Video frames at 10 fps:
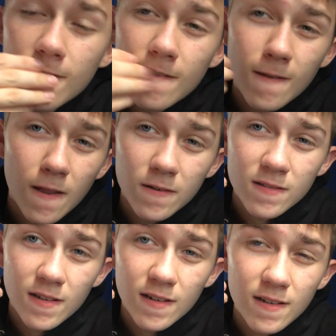then the other
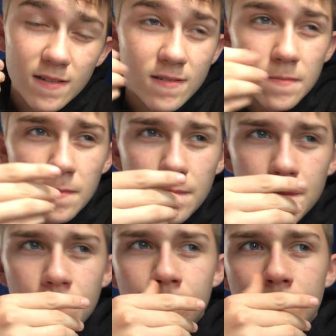thing is
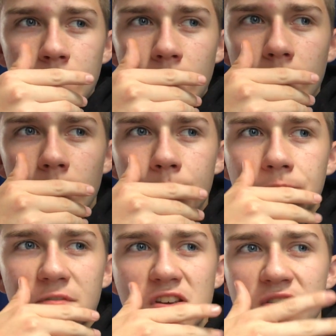
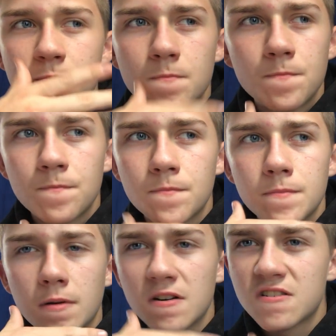just
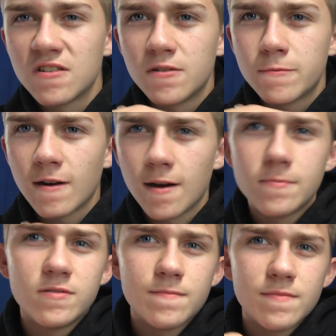personal
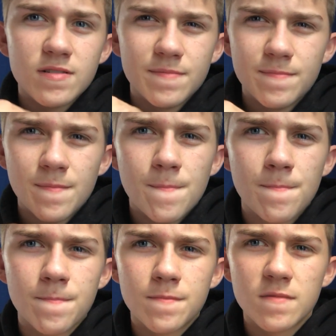problems and
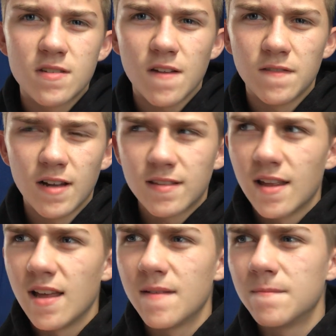stuff
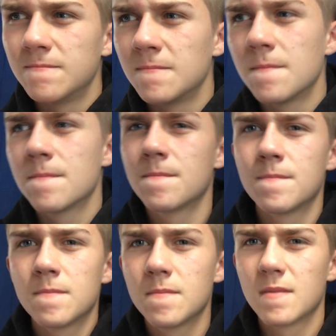like that
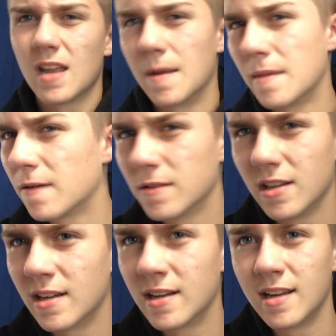I'm not
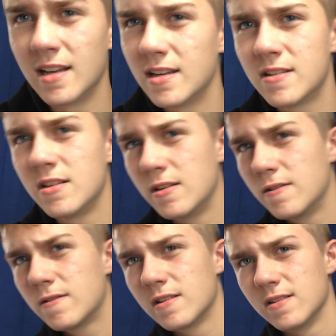really going to get
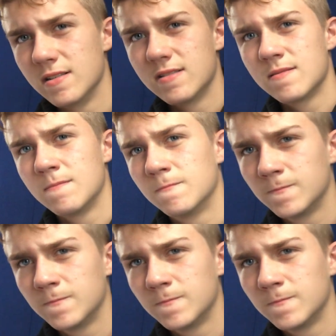into because